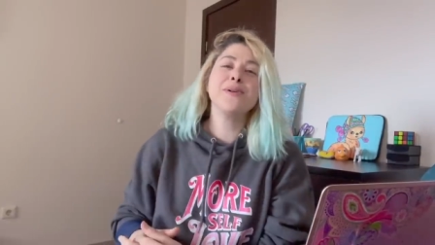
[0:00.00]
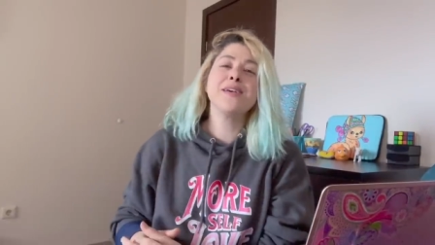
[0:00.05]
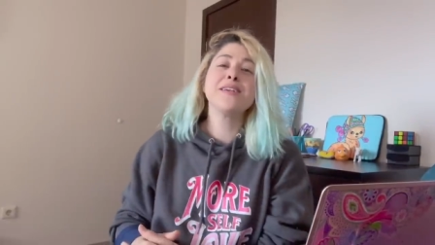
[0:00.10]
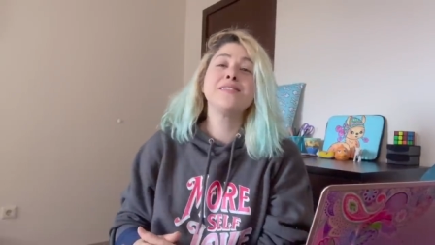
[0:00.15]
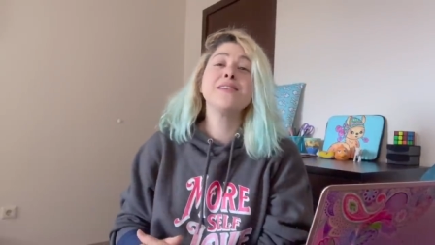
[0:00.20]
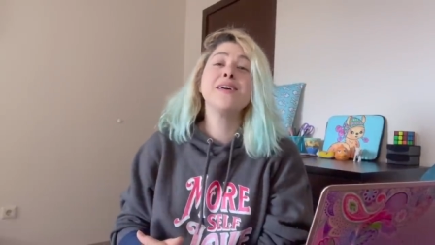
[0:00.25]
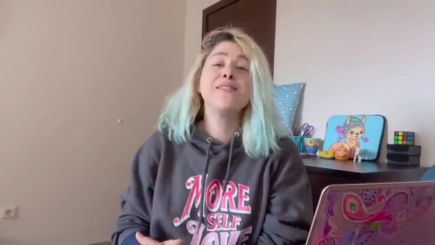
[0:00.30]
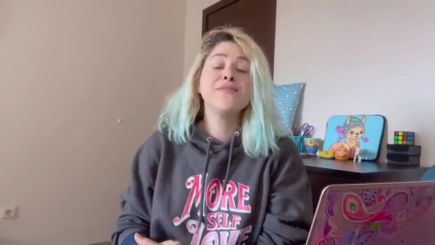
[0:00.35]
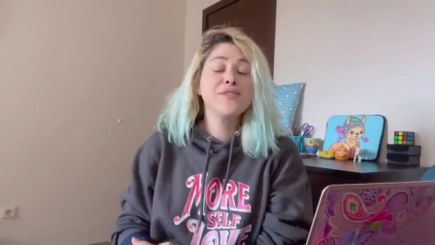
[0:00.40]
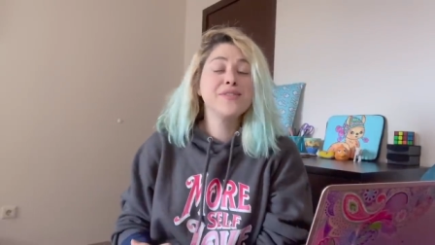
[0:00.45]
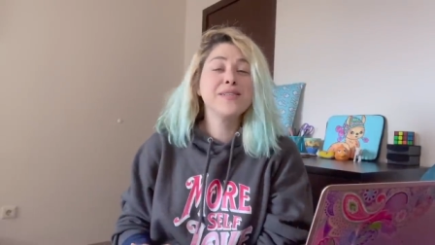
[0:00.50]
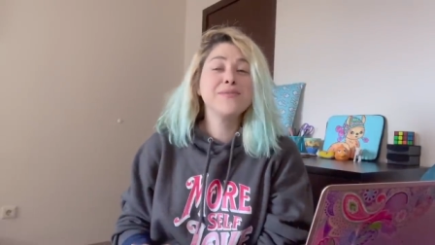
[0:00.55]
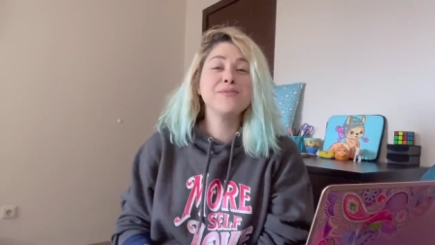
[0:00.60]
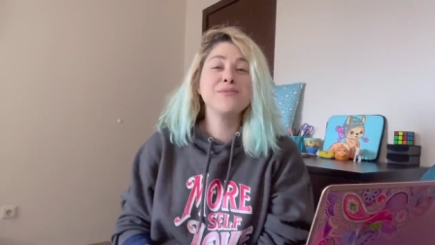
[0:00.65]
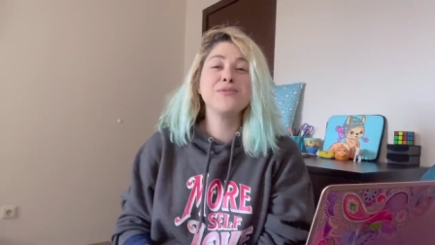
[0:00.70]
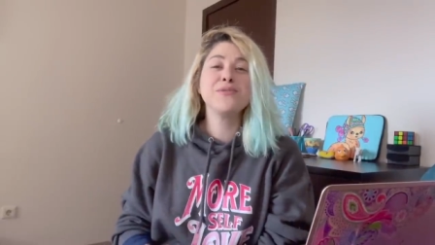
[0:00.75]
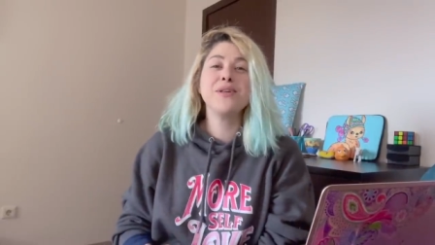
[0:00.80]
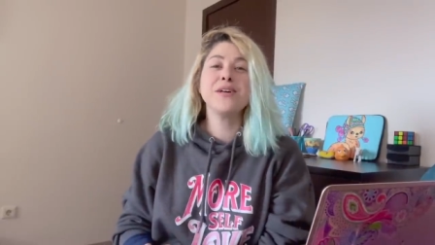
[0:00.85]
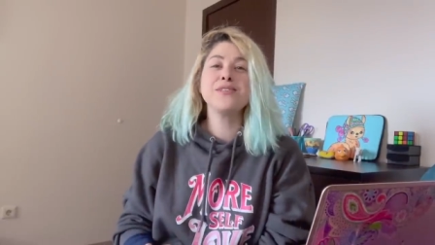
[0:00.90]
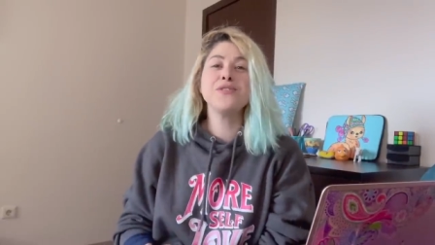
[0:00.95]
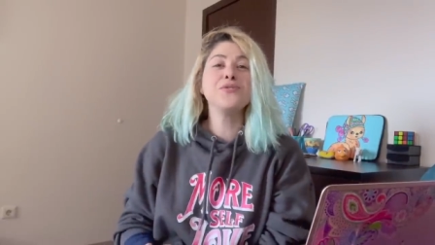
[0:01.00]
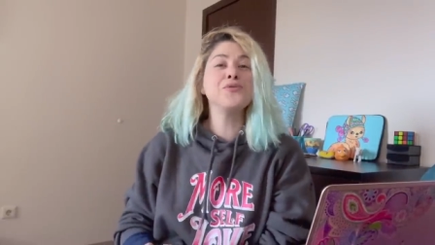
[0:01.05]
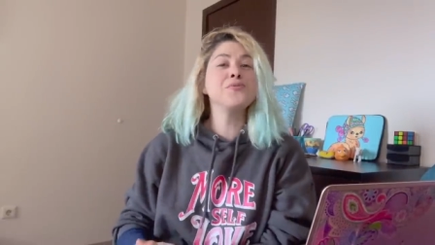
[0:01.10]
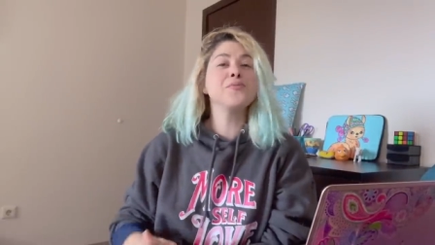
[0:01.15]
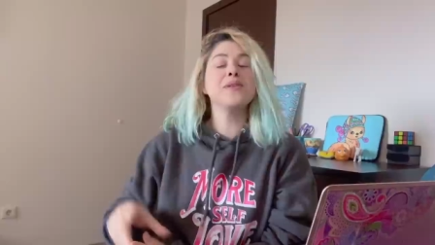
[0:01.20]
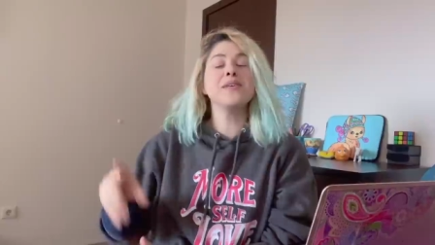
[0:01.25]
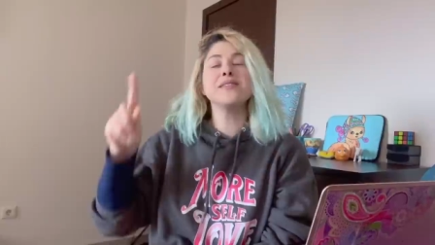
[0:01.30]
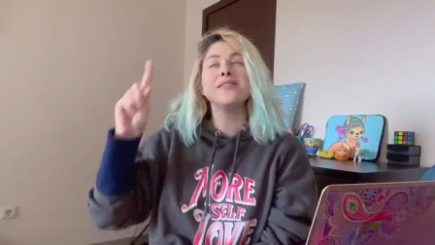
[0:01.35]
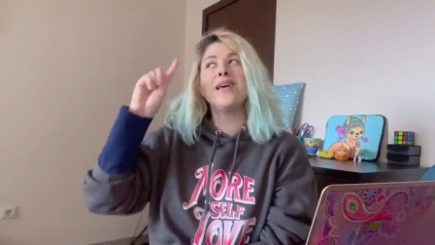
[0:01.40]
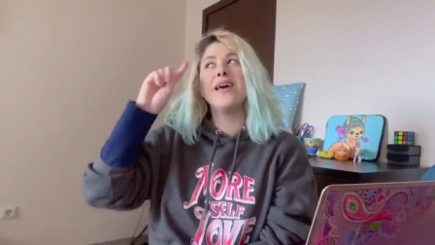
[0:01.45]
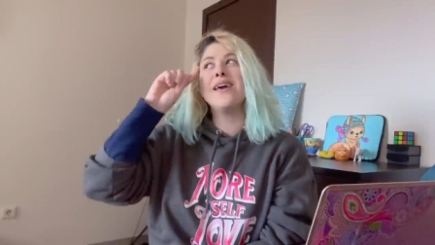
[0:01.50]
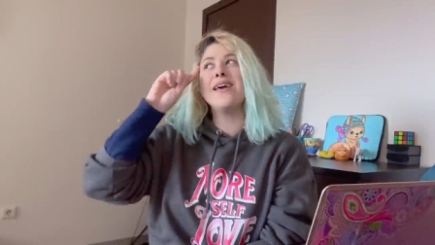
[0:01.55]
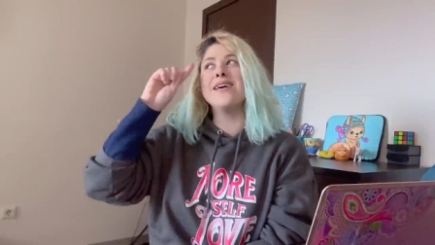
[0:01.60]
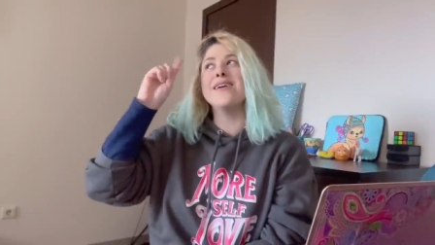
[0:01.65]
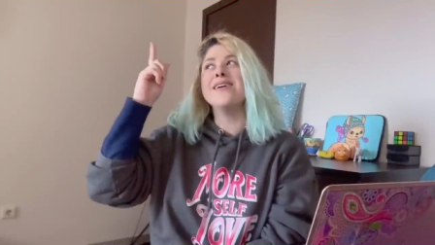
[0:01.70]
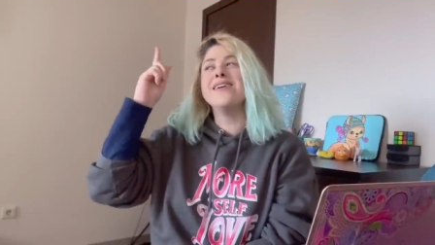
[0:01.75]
because every time you do that, YouTube thinks, hey,